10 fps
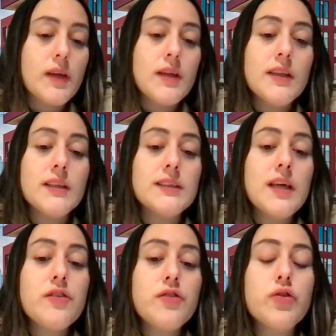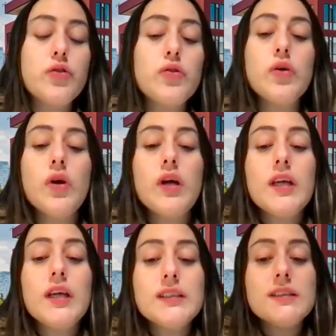The sad truth
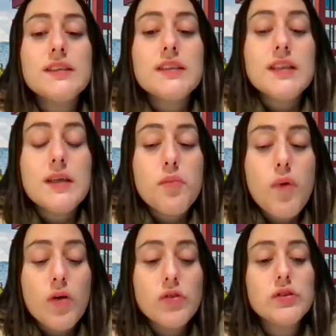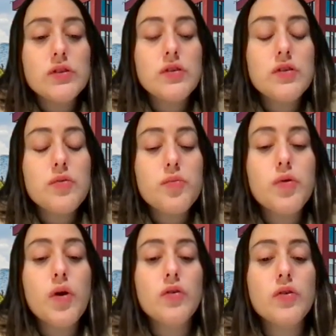is the most new
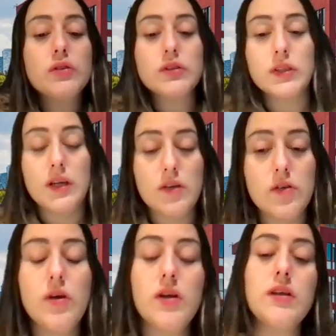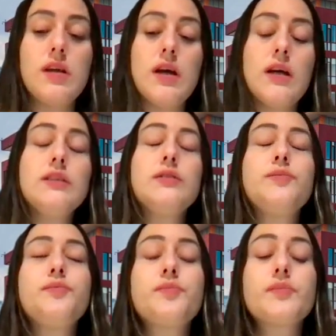products and new ideas
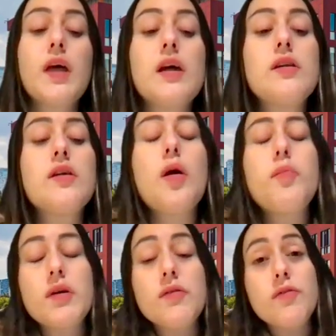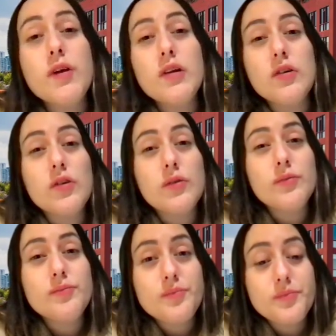end up in failure.
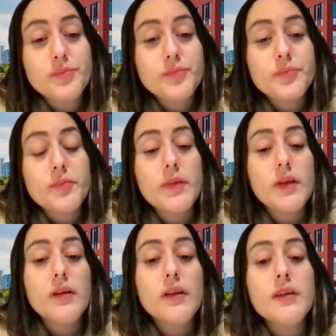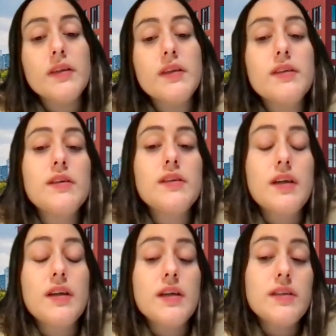This is
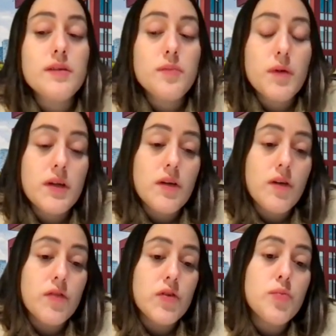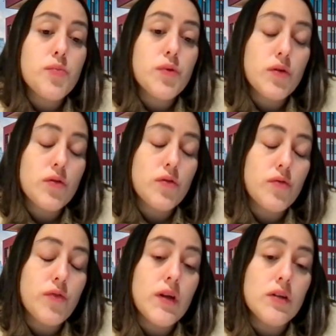an estimate of new product
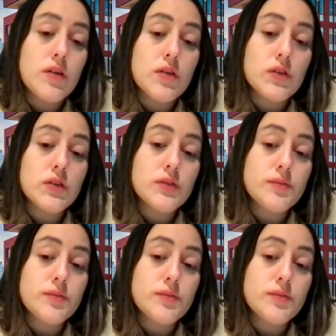failures.